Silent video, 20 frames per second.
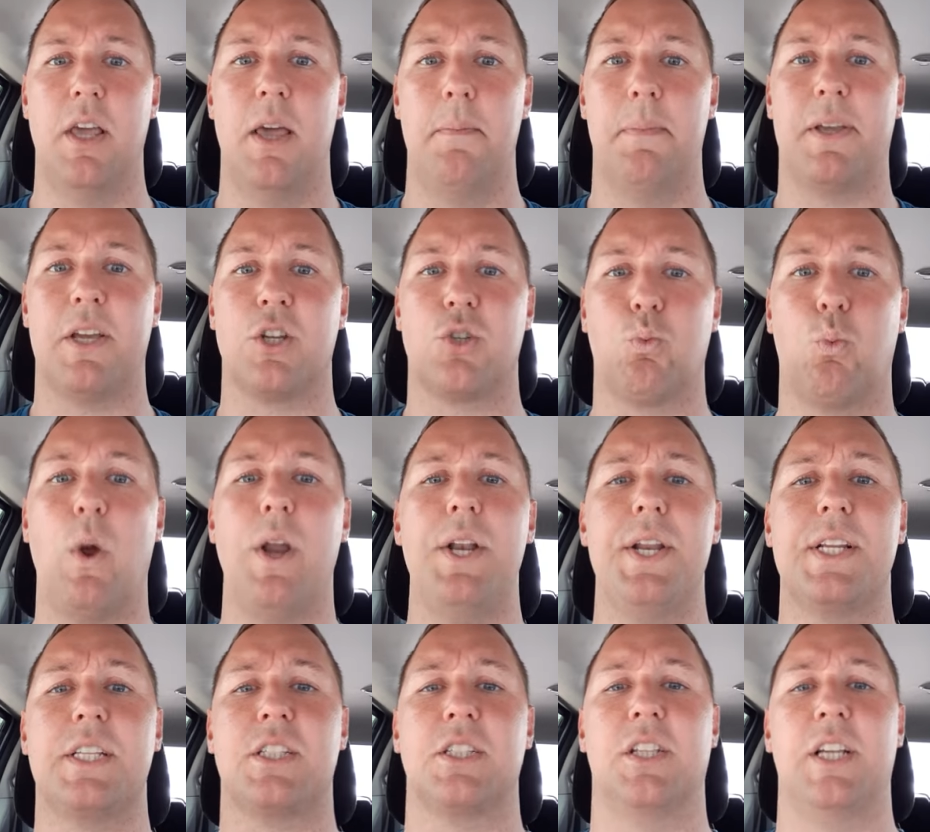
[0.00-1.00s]
Because
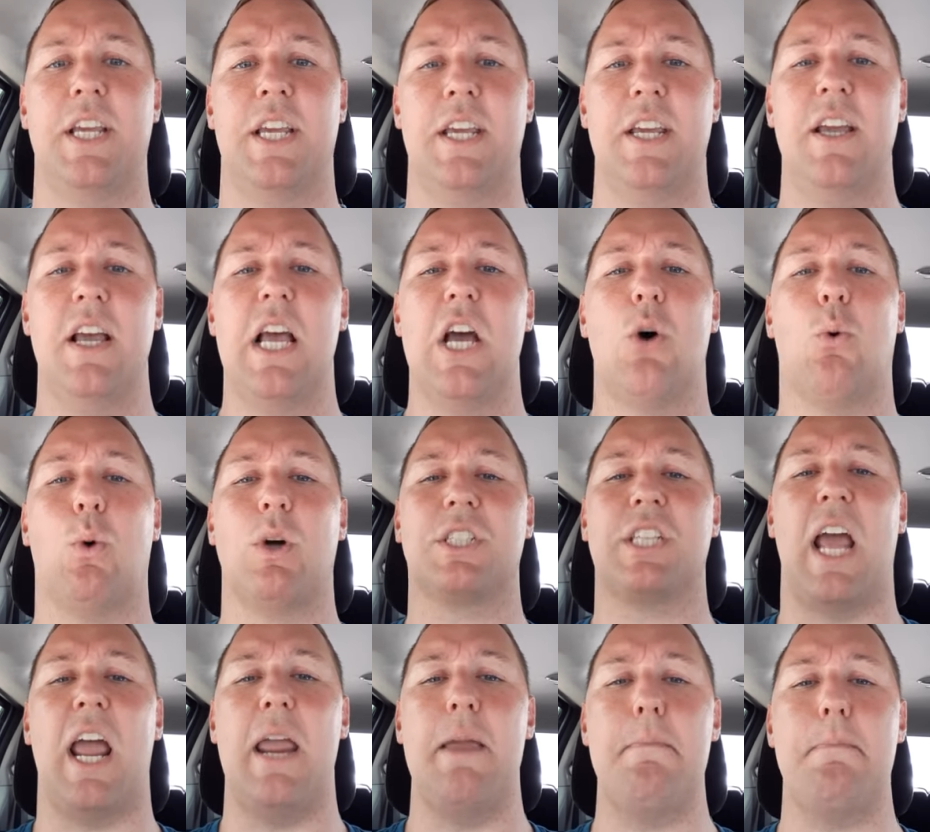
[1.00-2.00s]
Witness Lee was
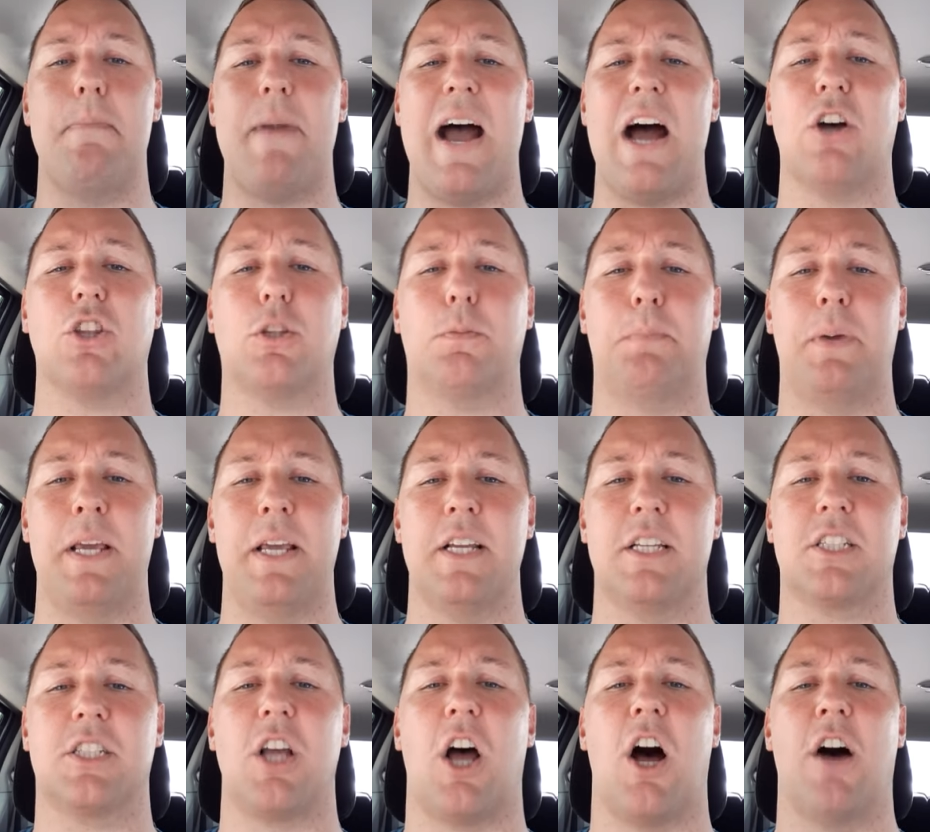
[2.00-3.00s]
a
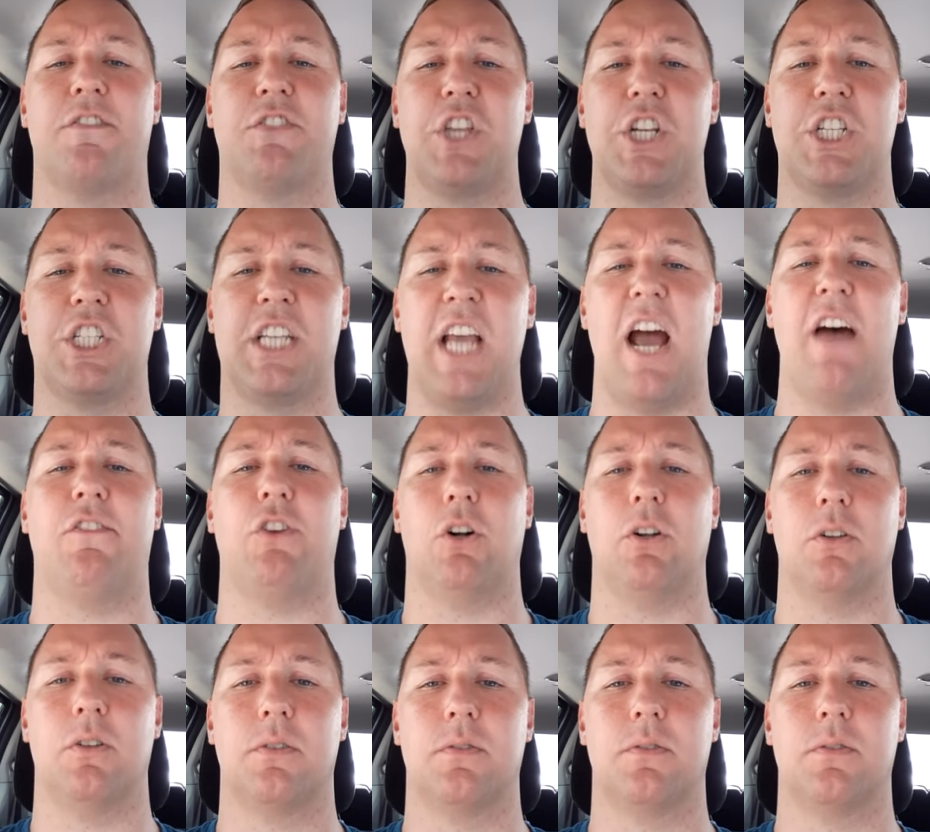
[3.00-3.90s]
mouthpiece of the devil.